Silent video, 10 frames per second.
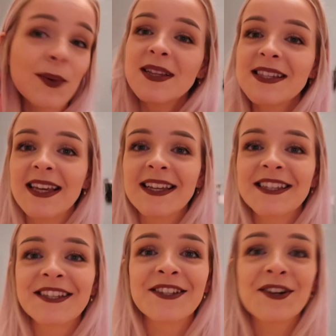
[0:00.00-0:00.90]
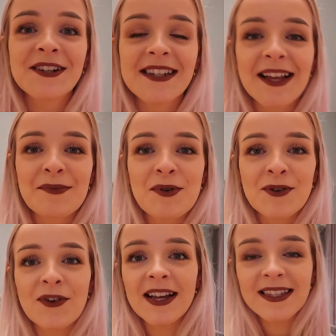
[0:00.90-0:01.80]
Once things start
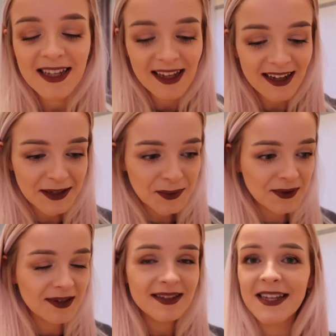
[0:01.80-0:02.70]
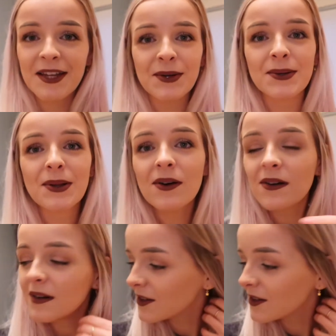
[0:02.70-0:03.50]
progressing, I will take you along.